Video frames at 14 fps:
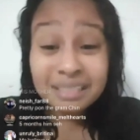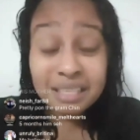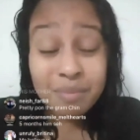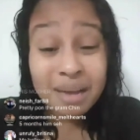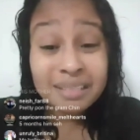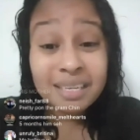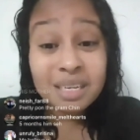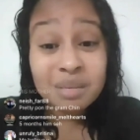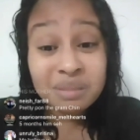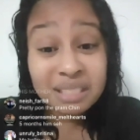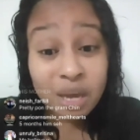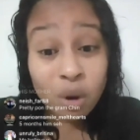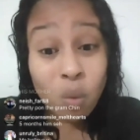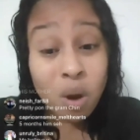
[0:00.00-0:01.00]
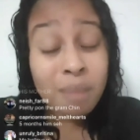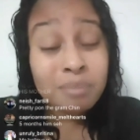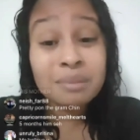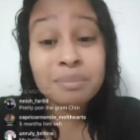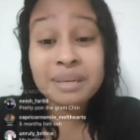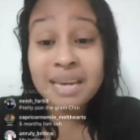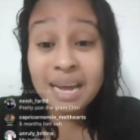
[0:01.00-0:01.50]
it man. tell him, say, what happened
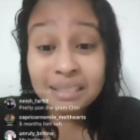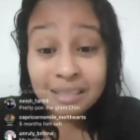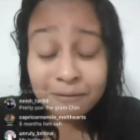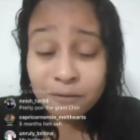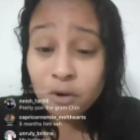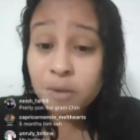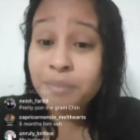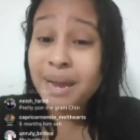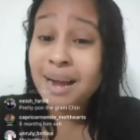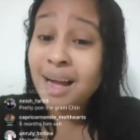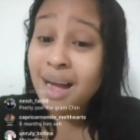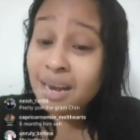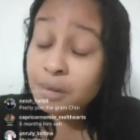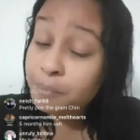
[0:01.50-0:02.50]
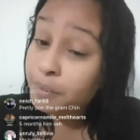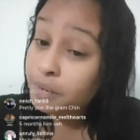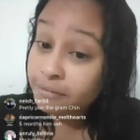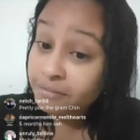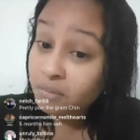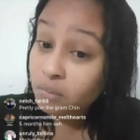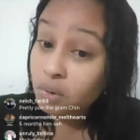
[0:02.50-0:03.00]
to my daughter phone, me I call him, pick the
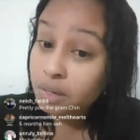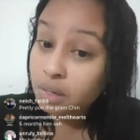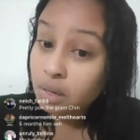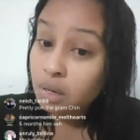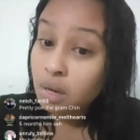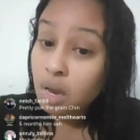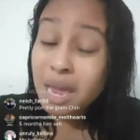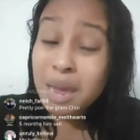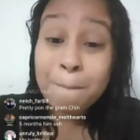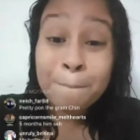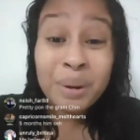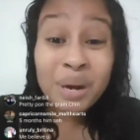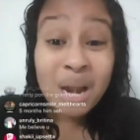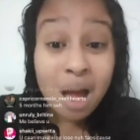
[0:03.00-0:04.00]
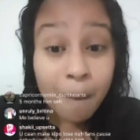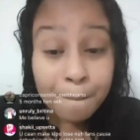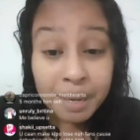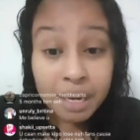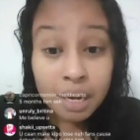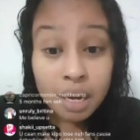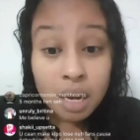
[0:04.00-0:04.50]
phone, him block
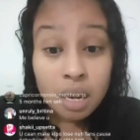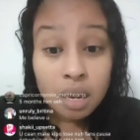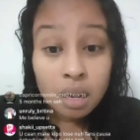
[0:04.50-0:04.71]
me.